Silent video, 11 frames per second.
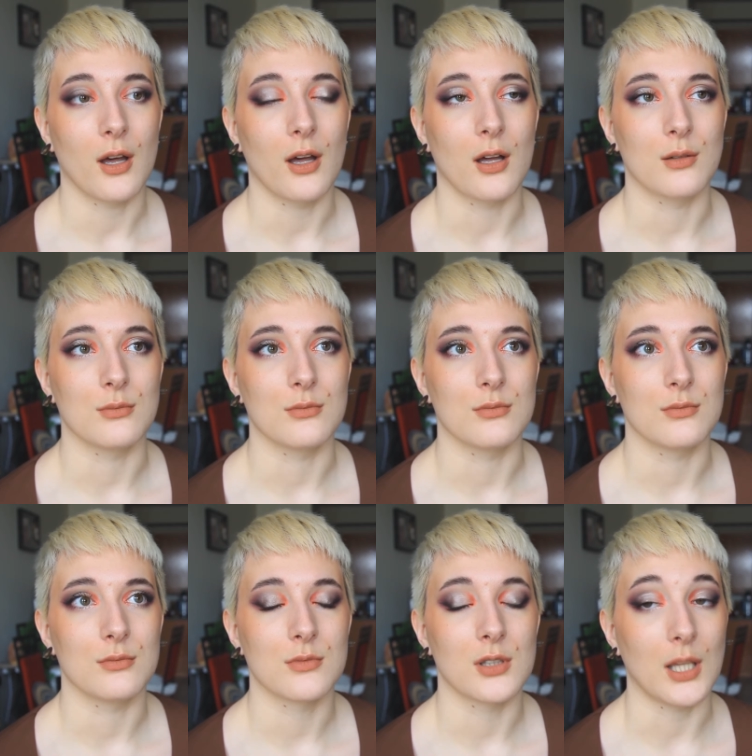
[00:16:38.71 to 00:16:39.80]
um,
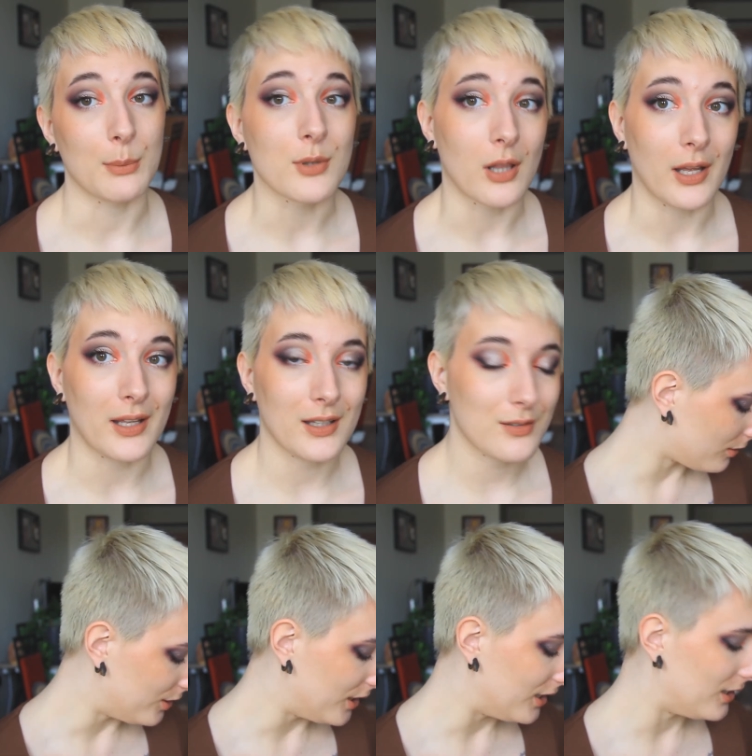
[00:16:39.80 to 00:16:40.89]
lip clay.
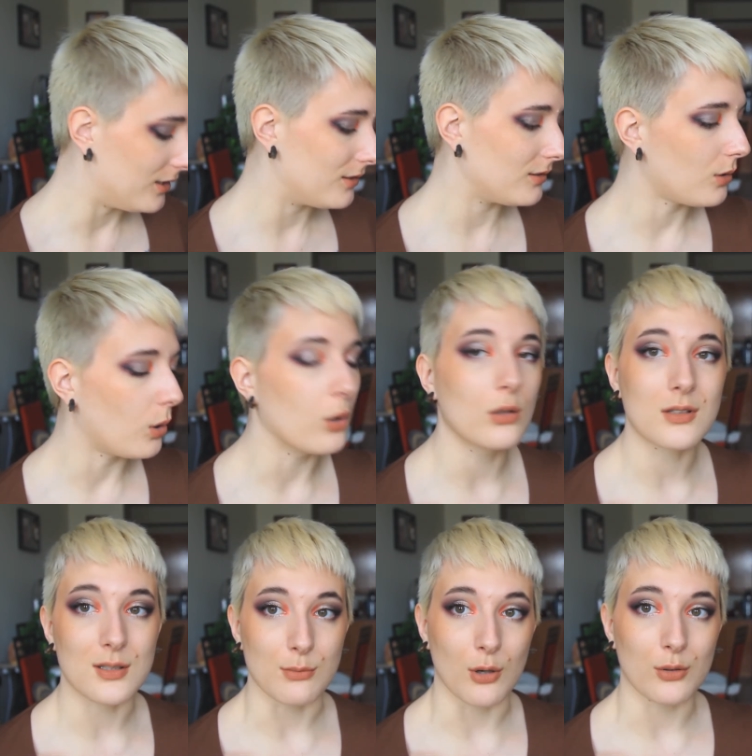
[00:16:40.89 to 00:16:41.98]
The cold
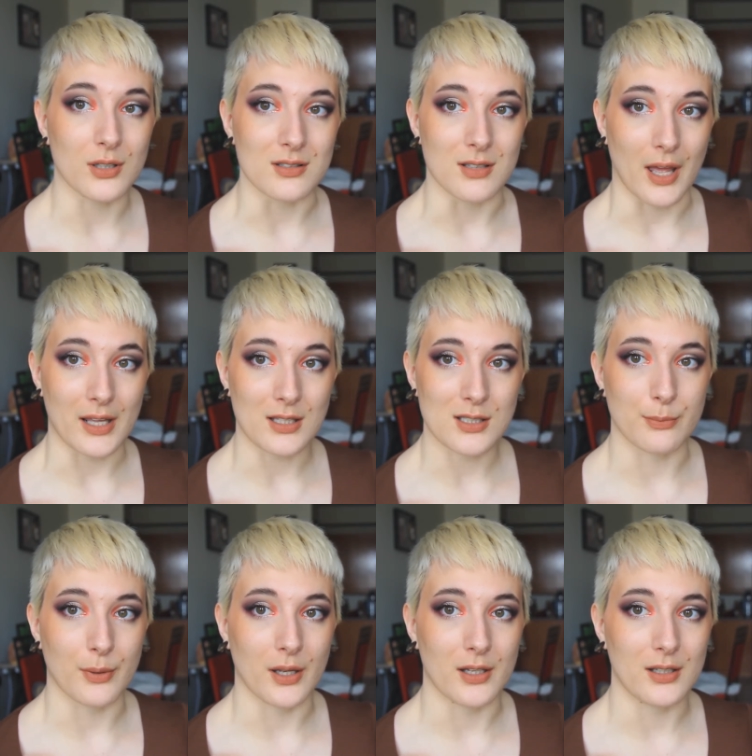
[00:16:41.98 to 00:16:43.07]
smoke is nice,
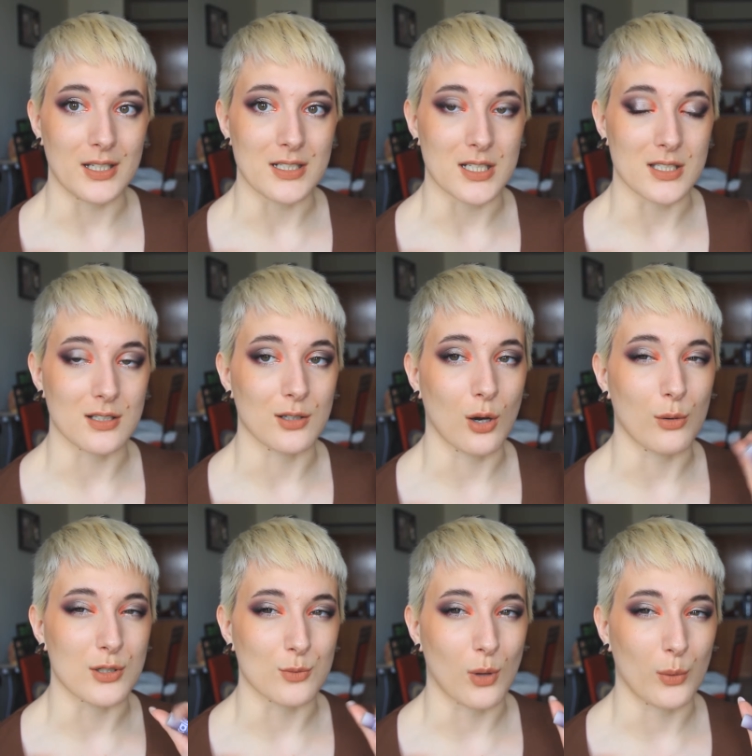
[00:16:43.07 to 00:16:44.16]
but it doesn't go
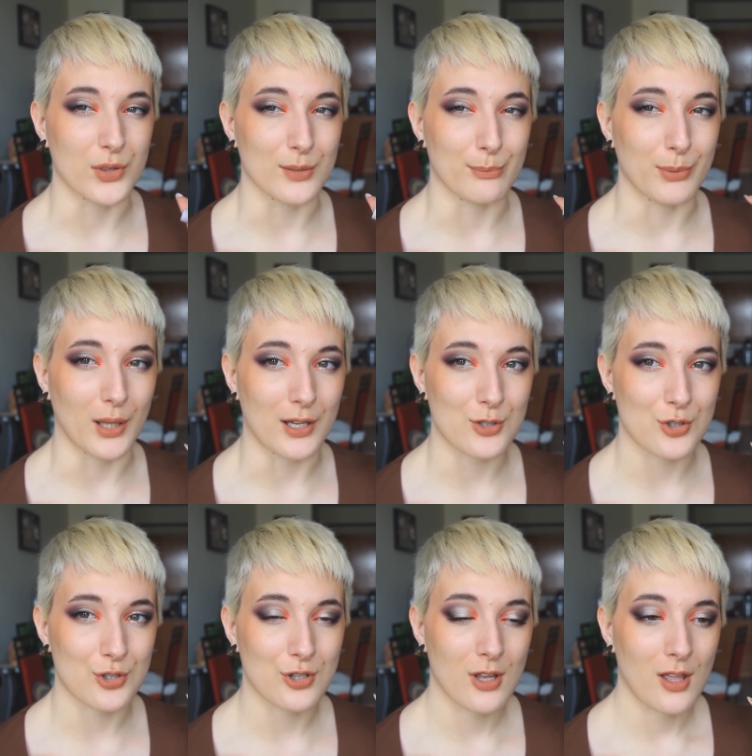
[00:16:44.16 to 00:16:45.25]
as well with the
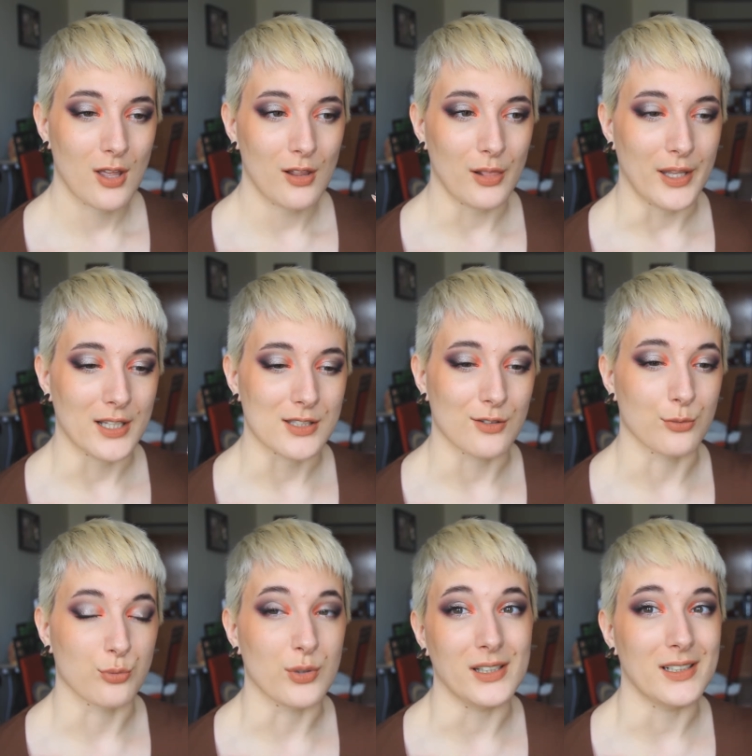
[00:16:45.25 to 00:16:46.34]
blush. Like it's a
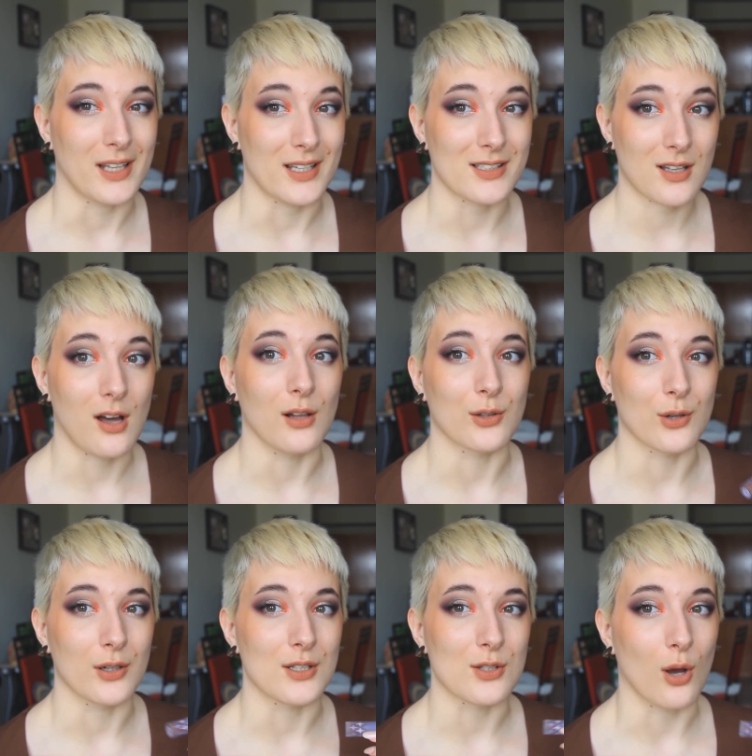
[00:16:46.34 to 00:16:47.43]
really nice color
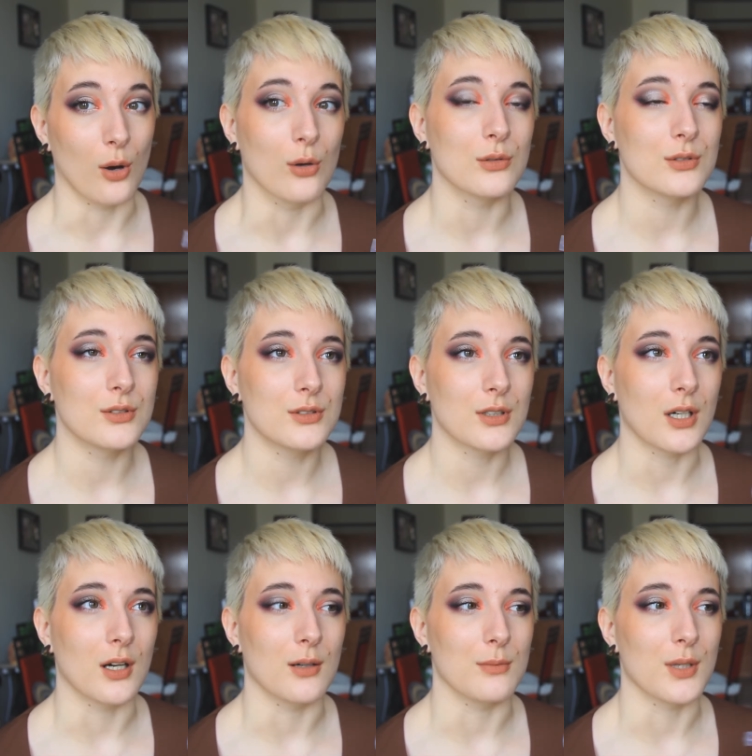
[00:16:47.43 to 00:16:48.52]
on its own
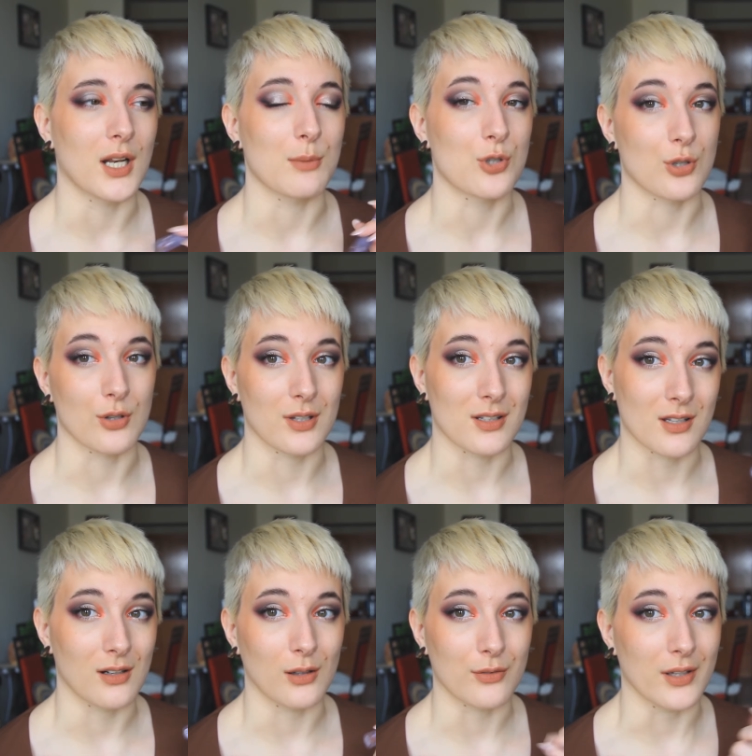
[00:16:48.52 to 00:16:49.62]
um, and I'm sure that it's
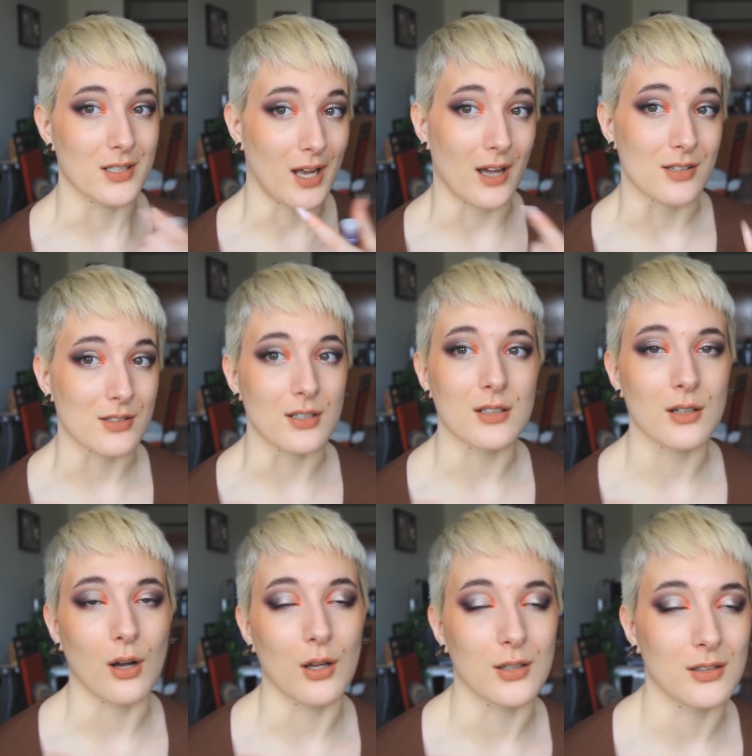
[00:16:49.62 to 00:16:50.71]
gonna look fantastic
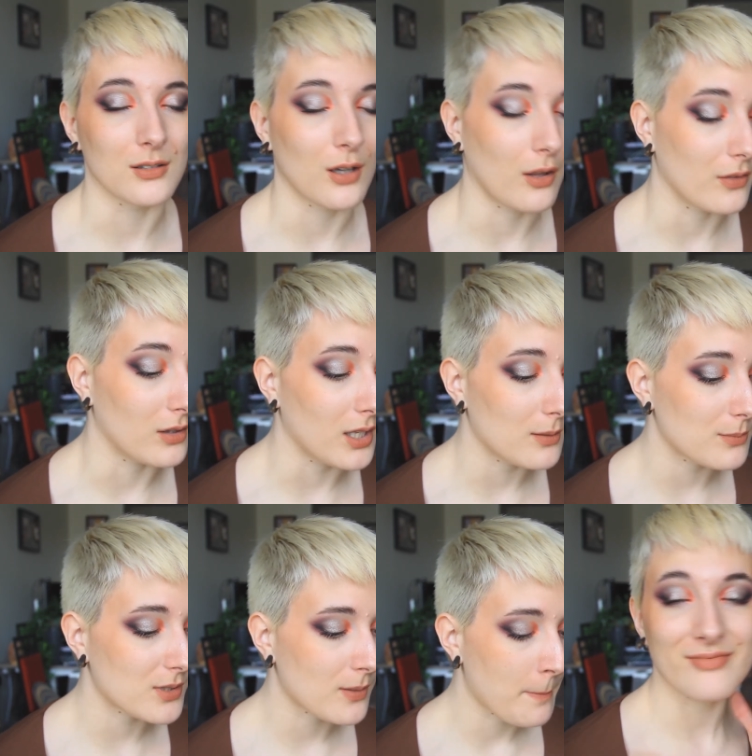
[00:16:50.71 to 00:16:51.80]
on, on the lips.